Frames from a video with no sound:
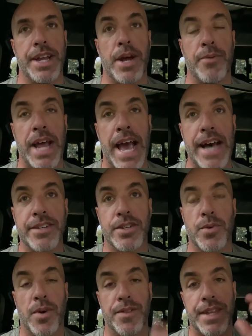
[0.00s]
And I want to ask
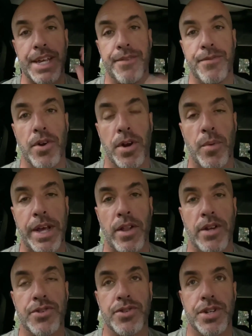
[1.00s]
you one thing. If you're on a weight
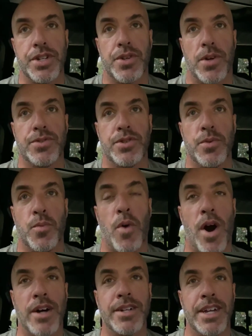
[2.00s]
loss journey, don't you
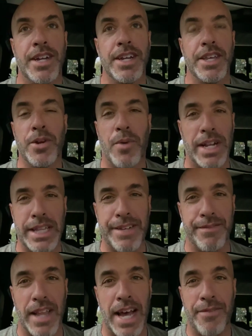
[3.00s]
want, you don't want to
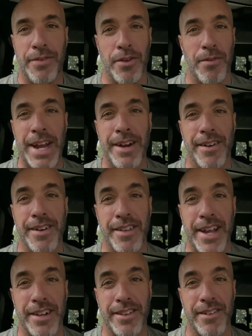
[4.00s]
live life with a radar
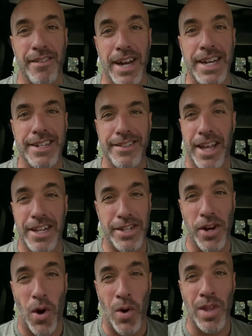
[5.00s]
detector, right? Like
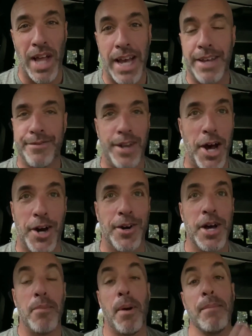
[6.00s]
your whole life? No,
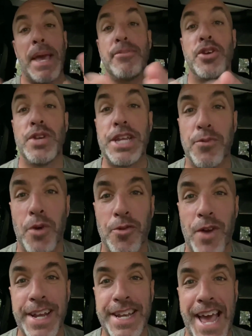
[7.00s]
but maybe you need one
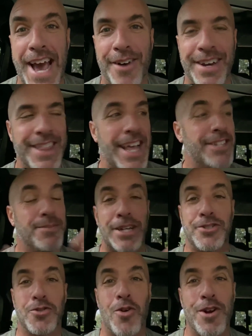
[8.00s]
right now. And that's my
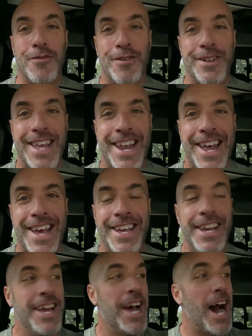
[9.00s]
story for today.
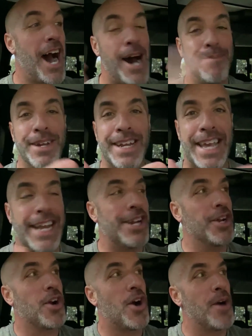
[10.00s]
I'm going to get in
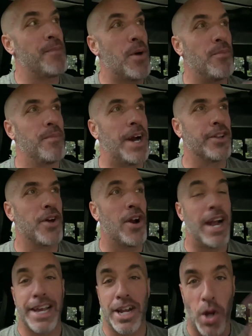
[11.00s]
the car. My, my
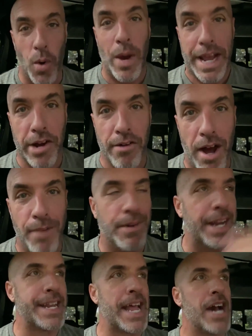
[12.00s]
daughter, I got to go wake her up
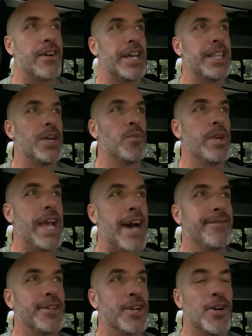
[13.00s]
right now. And then we
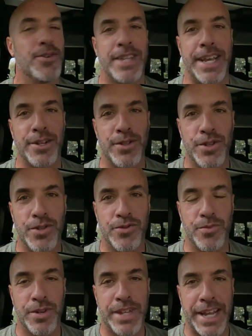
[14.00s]
have to go take a little,
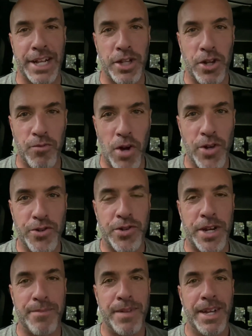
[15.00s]
we're taking a little road
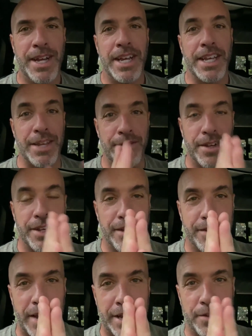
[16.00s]
trip. Give you,
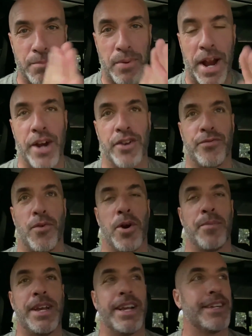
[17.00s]
say some prayers
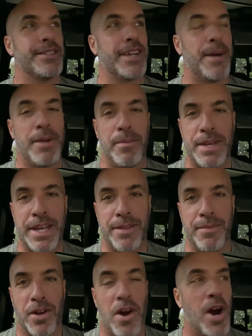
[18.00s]
for me because I'm going to be
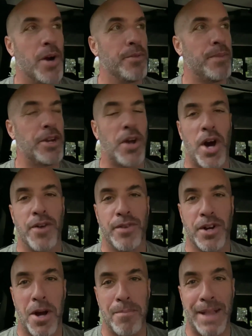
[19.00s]
in the car with my daughter for
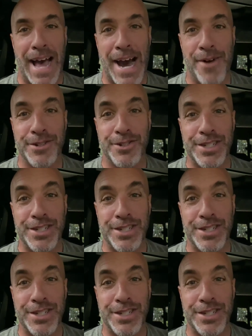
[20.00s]
a couple hours.